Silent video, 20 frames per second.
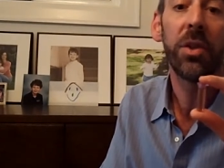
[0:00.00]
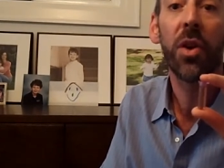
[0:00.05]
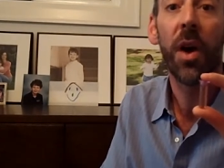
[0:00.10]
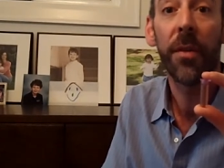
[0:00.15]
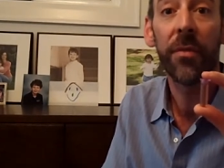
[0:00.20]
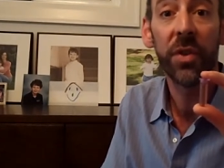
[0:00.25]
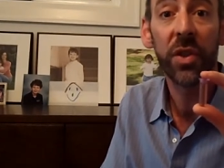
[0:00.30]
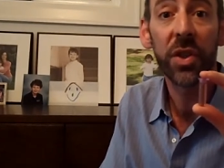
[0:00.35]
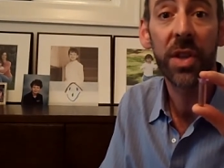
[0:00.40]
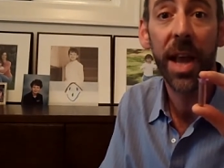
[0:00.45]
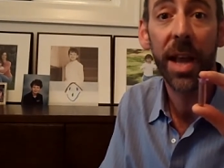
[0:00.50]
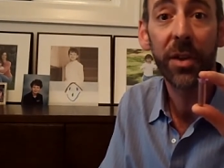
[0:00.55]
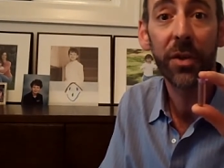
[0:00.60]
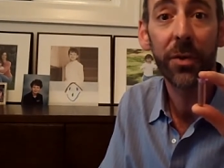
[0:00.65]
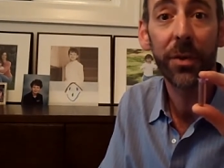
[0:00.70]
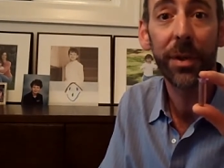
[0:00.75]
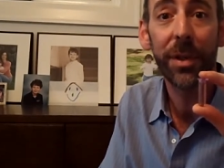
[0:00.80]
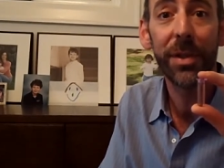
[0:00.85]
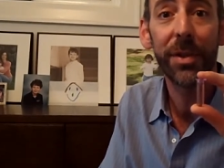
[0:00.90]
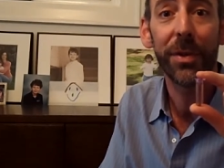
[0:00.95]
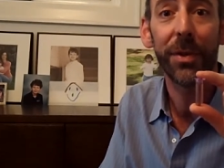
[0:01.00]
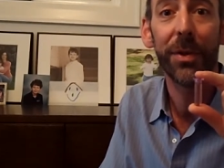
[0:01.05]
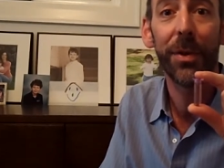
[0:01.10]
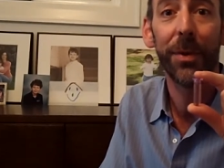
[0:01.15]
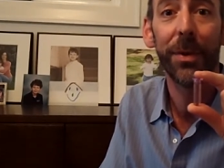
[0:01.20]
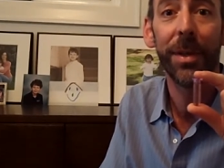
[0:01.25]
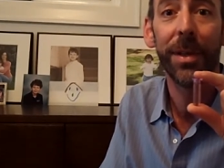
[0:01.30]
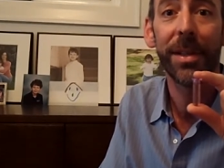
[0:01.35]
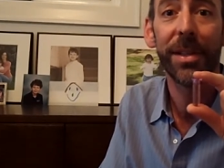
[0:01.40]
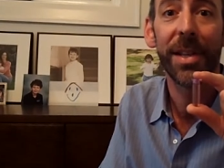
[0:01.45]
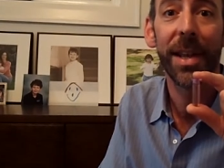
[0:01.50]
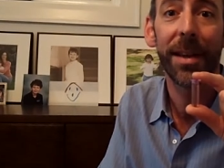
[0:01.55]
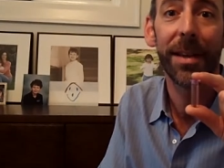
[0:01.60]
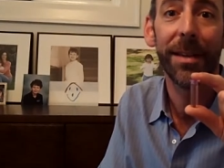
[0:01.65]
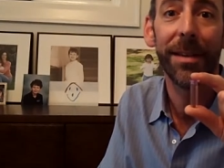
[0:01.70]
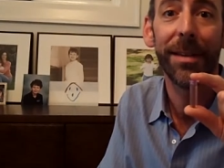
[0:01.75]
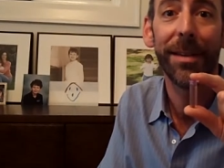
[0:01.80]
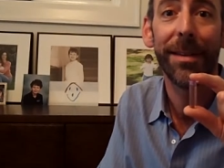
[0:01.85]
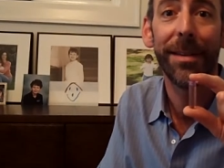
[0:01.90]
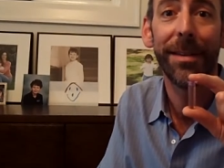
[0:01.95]
softens naturally, so you don't need a
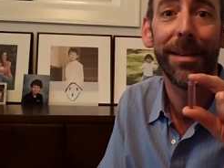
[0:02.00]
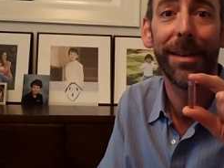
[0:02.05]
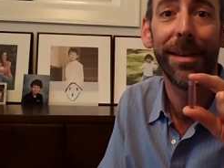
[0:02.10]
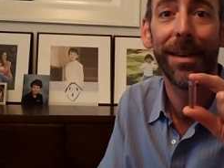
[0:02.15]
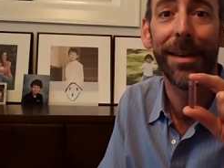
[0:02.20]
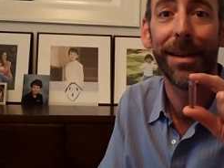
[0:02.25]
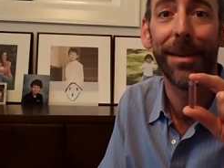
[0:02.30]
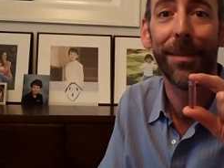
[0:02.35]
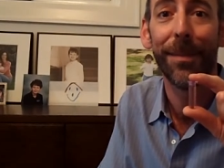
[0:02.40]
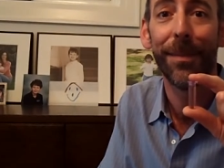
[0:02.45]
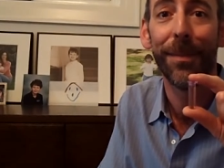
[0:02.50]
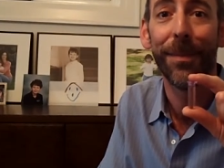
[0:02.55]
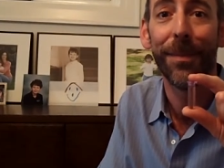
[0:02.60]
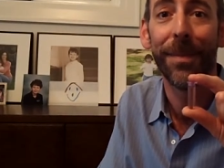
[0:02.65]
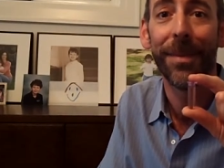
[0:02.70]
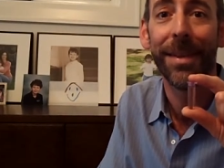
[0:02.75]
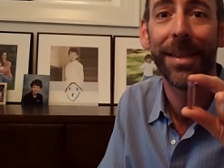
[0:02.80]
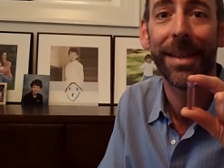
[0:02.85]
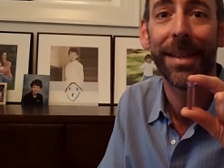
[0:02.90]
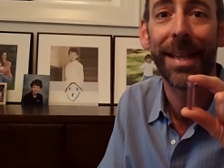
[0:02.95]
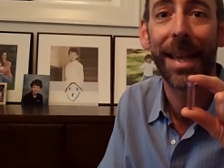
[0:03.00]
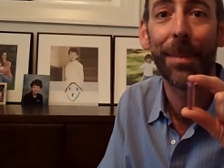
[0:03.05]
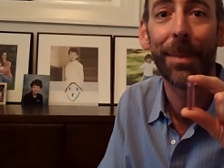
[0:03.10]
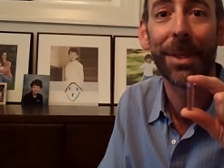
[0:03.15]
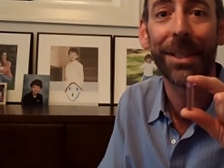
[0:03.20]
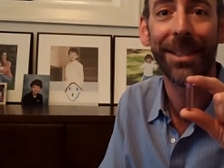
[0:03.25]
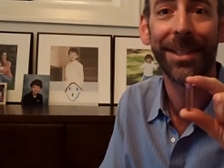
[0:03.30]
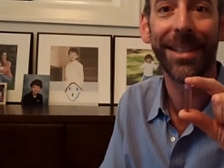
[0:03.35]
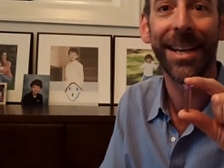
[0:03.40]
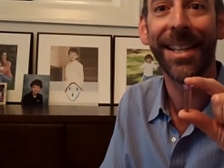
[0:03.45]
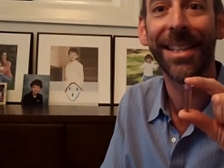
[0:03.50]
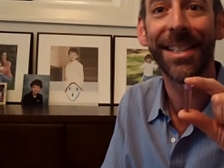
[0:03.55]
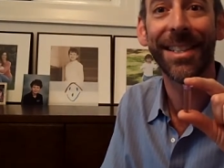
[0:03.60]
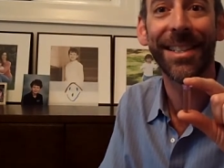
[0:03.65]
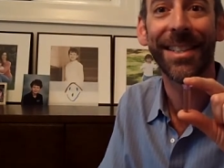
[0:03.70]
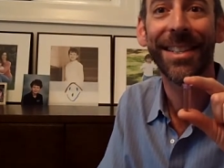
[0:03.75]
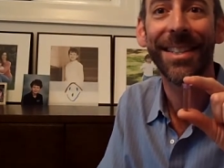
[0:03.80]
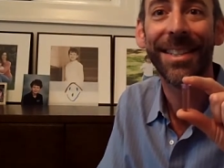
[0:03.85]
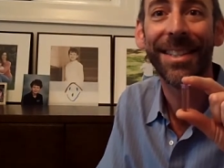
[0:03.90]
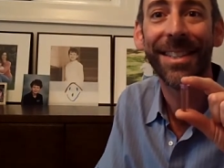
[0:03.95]
second um,
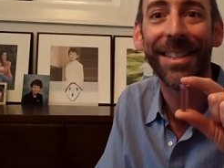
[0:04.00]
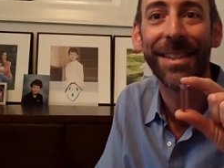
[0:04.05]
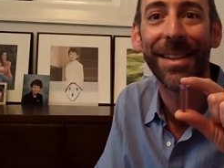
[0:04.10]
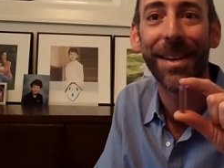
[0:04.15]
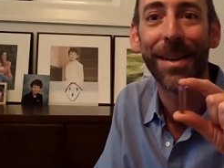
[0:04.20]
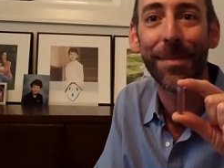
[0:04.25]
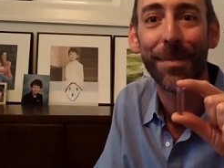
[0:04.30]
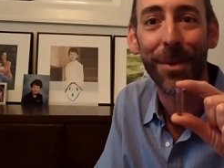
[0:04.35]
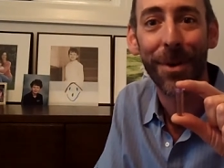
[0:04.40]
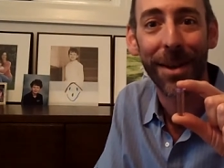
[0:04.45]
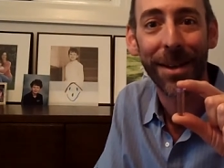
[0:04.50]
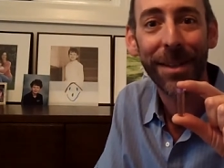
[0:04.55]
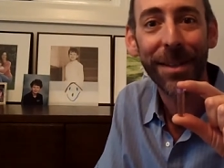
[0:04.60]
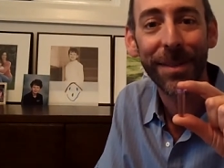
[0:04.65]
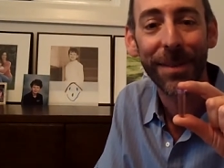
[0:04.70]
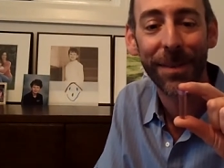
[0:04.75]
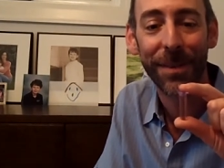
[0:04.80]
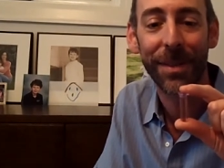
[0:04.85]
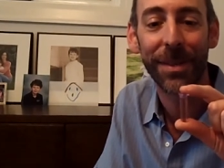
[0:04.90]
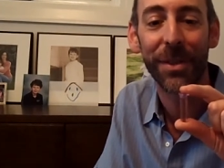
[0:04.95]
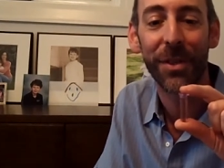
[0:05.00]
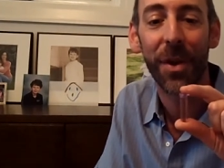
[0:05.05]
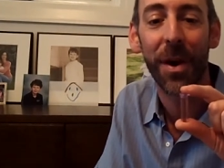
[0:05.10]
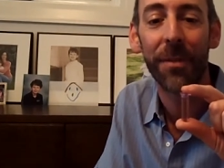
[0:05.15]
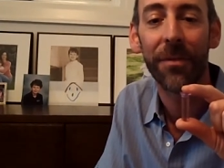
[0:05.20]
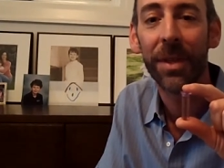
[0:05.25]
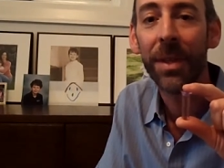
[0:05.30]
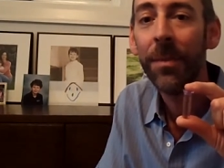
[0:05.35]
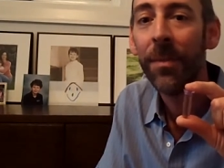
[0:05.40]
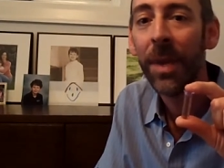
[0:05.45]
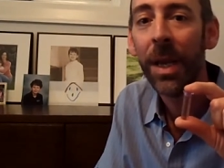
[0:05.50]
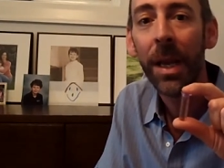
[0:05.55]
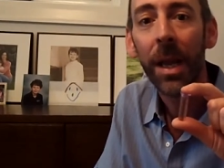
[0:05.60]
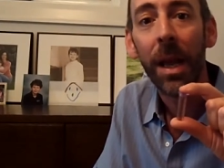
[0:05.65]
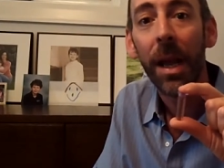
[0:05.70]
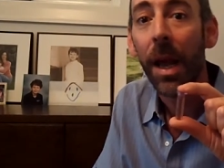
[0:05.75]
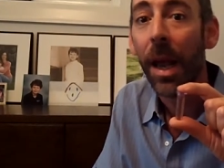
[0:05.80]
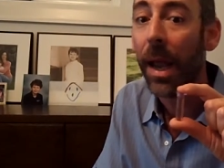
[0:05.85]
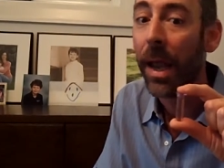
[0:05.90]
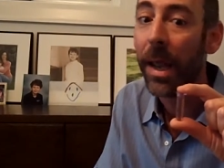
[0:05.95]
chemical-laced uh, product to soften.
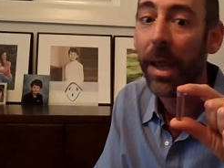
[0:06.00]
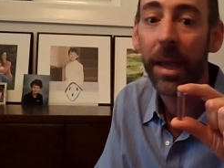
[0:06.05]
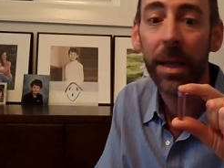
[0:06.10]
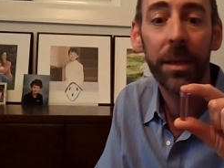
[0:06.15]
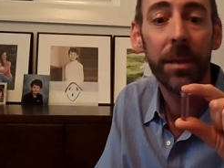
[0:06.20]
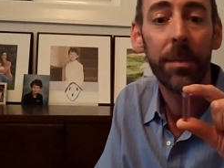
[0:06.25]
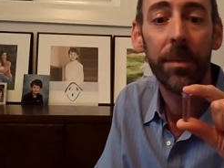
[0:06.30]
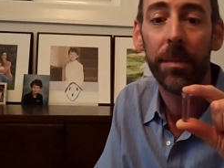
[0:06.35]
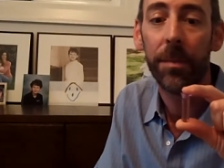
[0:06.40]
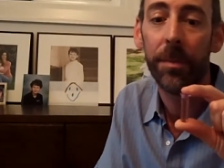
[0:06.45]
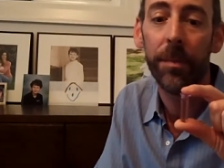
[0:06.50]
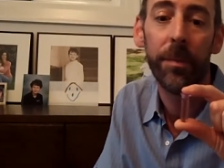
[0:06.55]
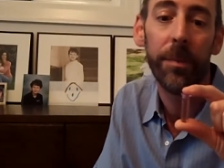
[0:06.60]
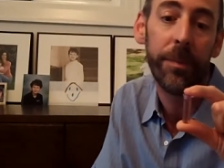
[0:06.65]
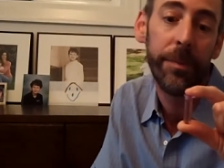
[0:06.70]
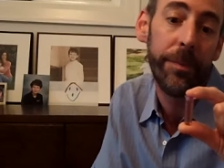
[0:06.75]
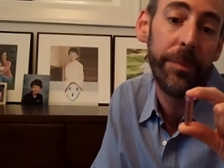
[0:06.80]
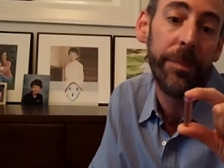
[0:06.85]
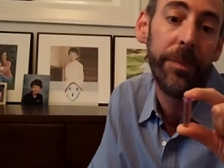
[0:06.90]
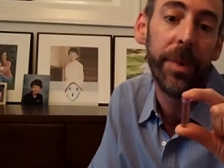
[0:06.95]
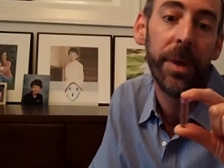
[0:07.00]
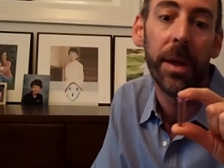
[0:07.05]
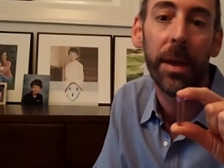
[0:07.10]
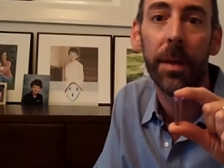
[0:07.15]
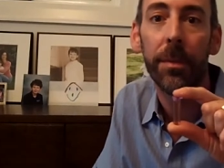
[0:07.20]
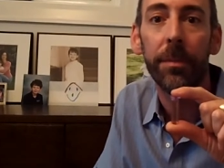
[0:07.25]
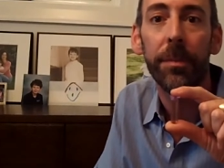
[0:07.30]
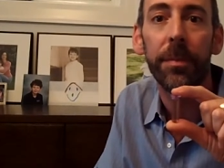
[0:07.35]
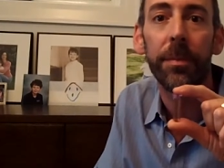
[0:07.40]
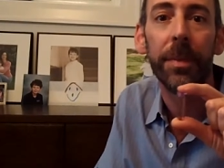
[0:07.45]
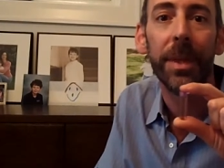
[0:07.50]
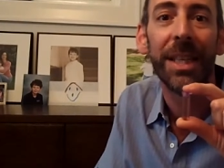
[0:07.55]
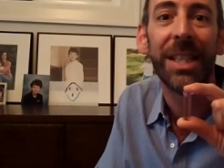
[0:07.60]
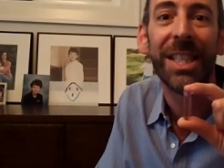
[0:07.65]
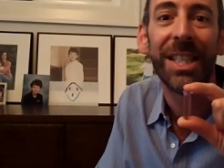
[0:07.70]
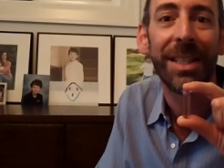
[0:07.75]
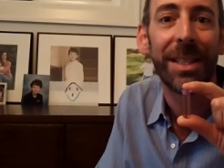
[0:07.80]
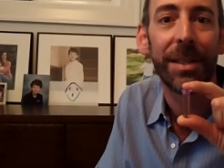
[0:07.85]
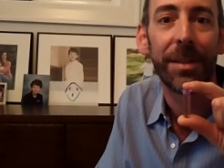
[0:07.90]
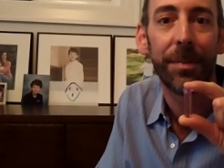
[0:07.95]
And uh,
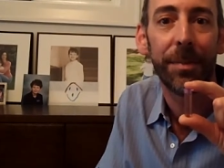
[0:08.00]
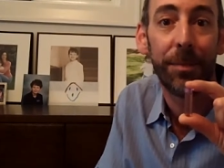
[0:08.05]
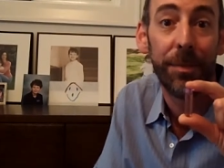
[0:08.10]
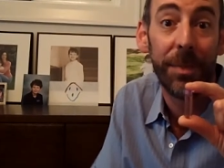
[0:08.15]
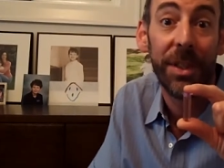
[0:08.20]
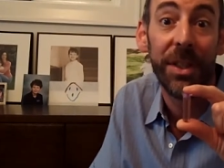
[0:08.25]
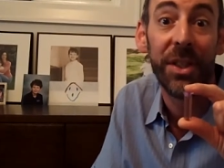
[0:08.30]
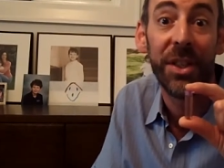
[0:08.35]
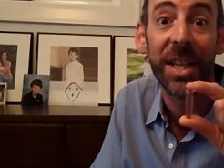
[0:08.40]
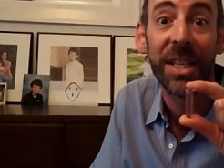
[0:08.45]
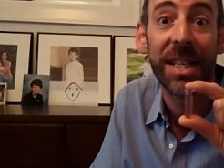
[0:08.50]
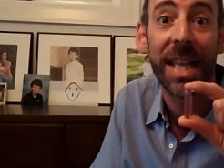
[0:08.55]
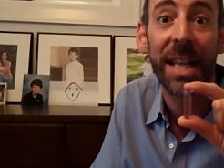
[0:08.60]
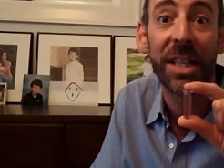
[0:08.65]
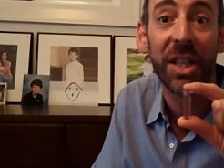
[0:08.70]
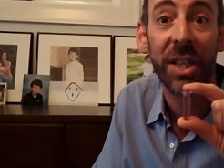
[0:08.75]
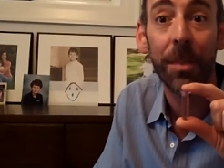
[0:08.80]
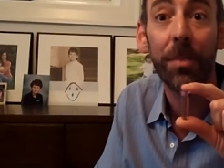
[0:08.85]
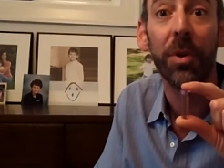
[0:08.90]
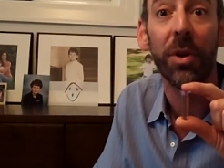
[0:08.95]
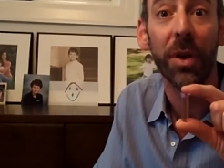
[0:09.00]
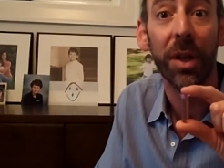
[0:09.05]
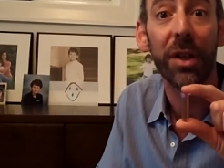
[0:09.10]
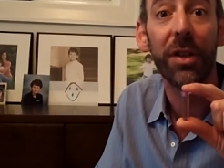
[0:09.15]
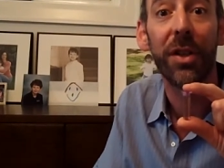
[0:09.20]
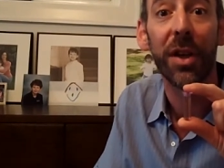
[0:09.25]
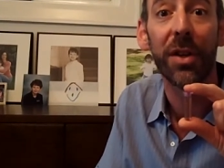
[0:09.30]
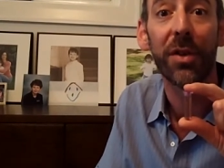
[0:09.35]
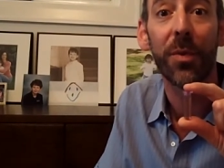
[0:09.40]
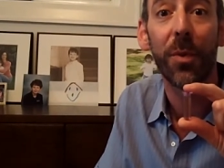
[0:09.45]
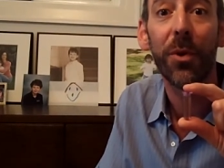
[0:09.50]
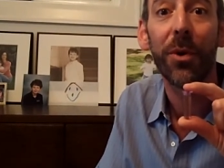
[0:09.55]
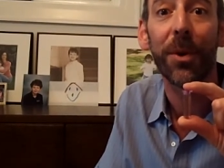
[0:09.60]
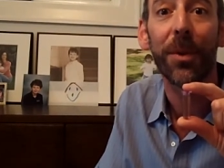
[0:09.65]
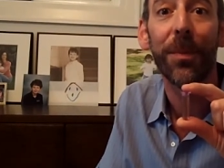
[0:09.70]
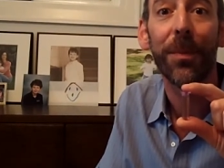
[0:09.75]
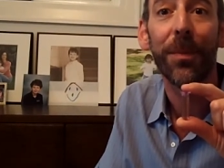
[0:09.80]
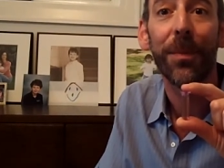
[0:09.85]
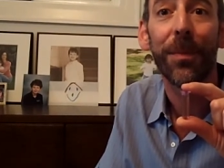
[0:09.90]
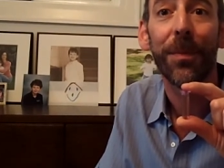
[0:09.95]
it's just that simple. It does work.
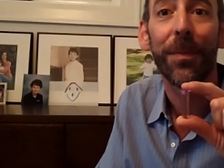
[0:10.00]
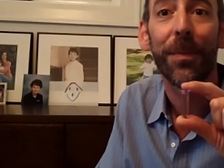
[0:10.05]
